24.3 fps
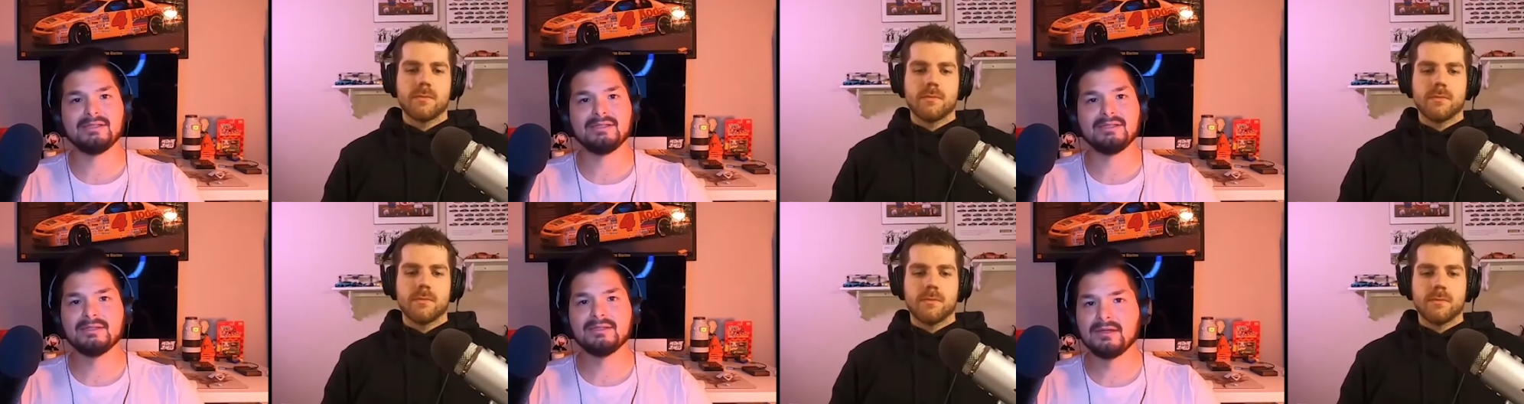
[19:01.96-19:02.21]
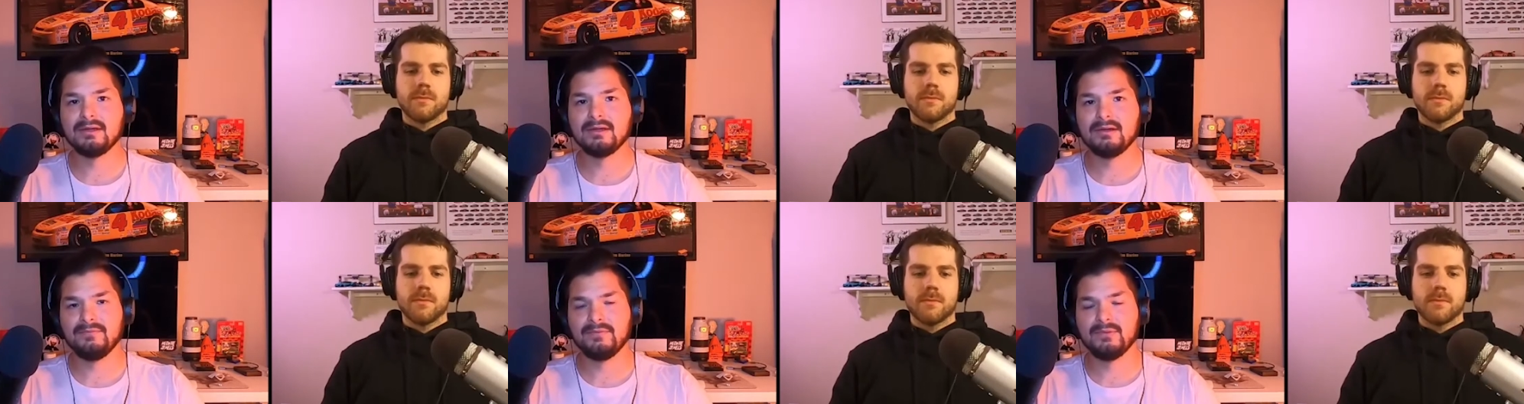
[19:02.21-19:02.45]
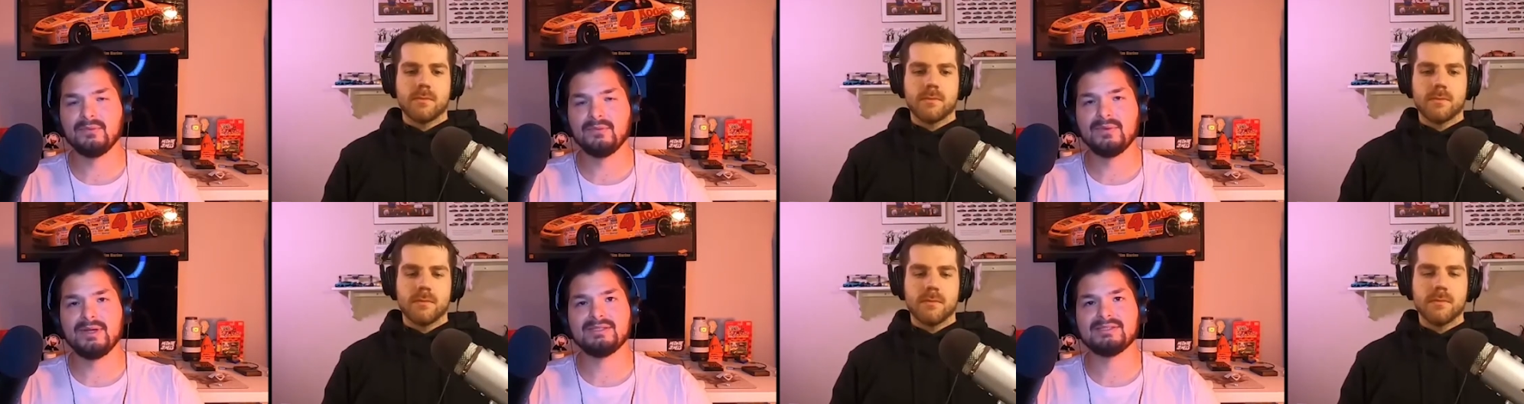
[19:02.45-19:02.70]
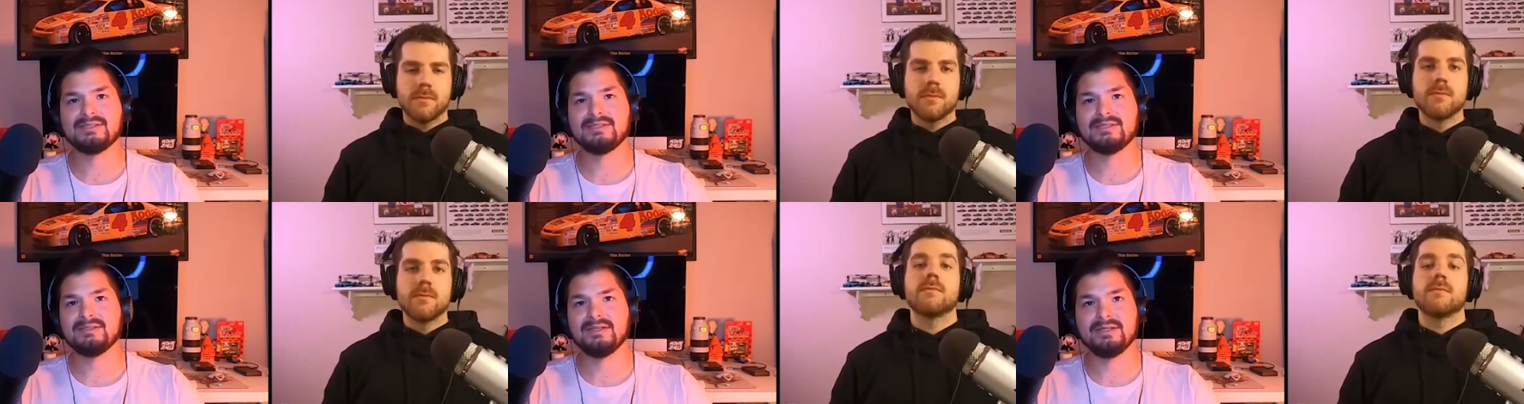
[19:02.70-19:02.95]
Speaker 1: of the racing.
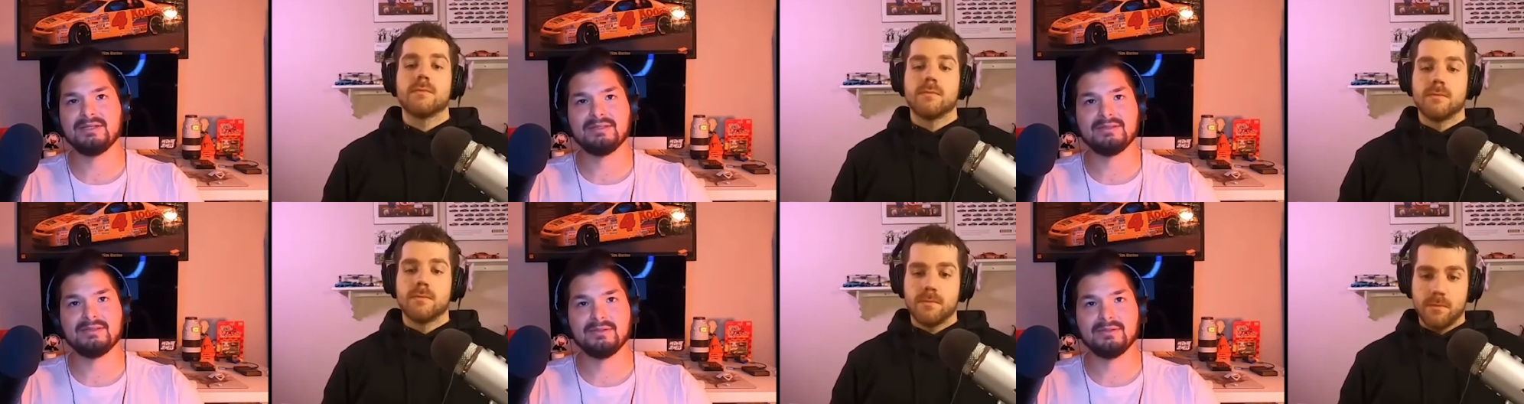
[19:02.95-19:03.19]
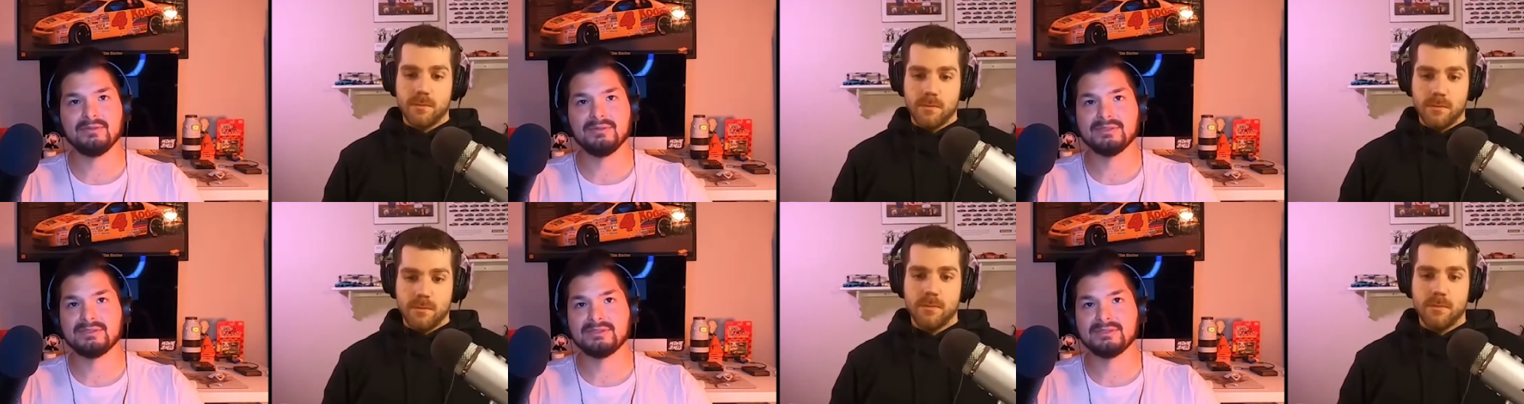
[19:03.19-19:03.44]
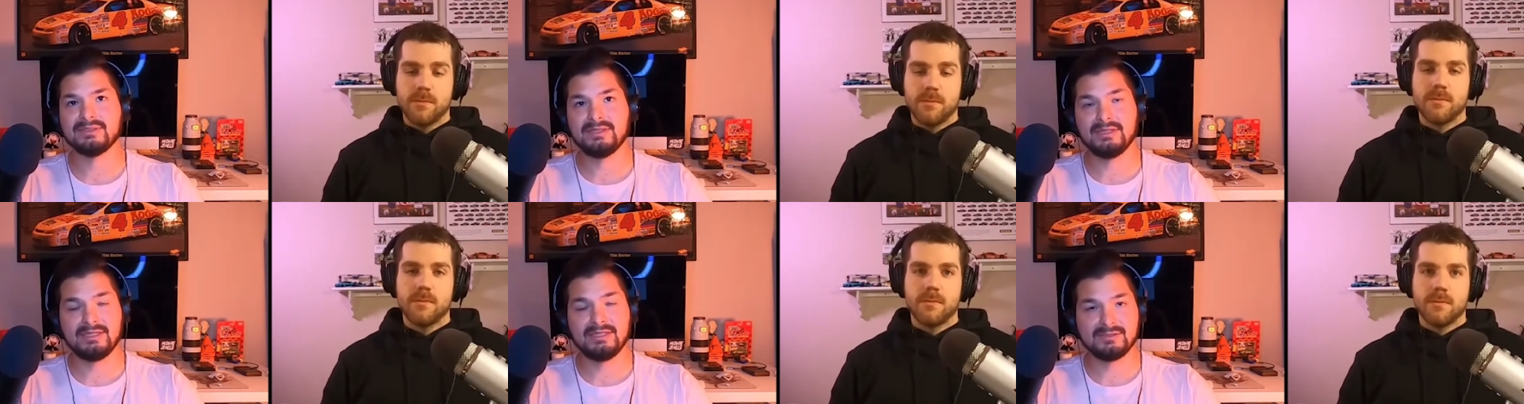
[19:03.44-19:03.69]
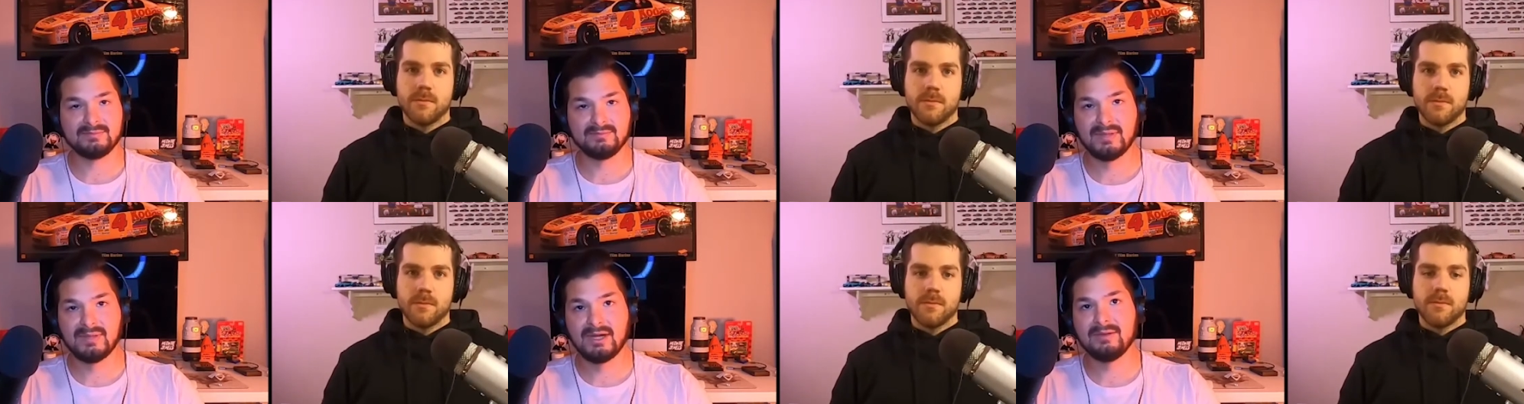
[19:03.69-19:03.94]
Like there's like, it's
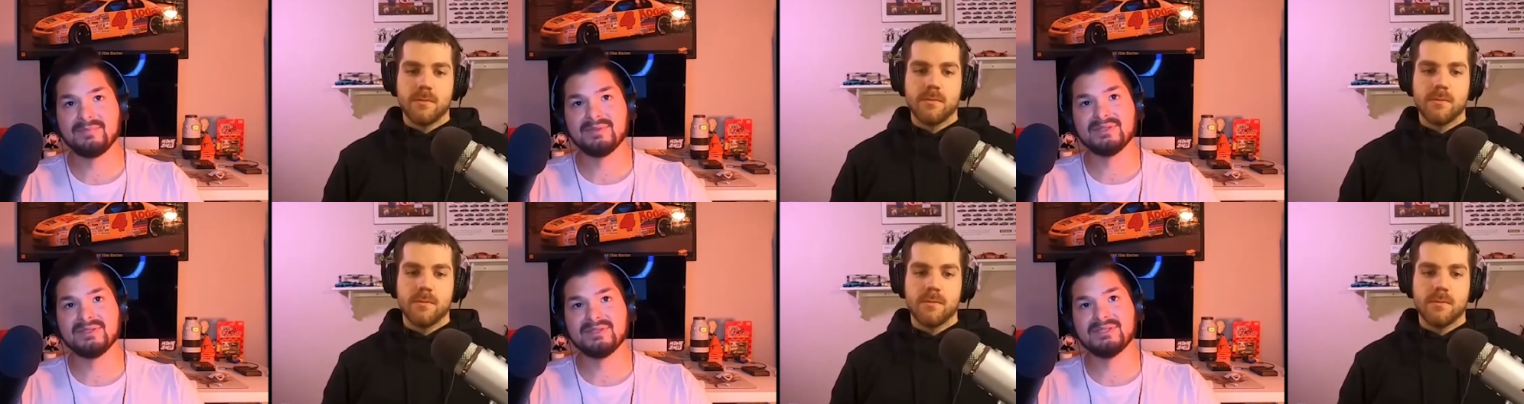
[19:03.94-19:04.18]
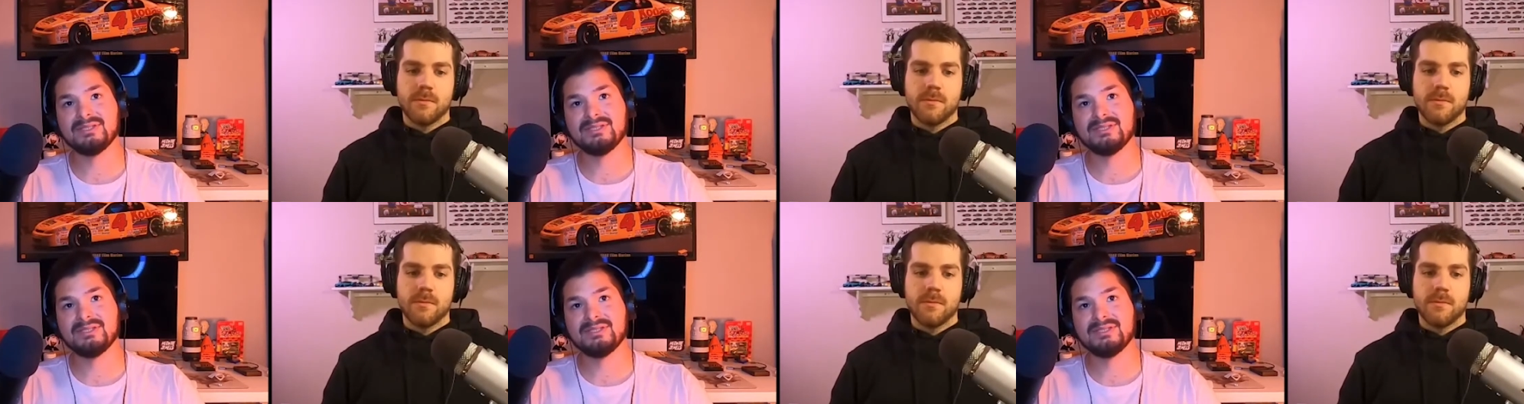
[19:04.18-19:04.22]
my position.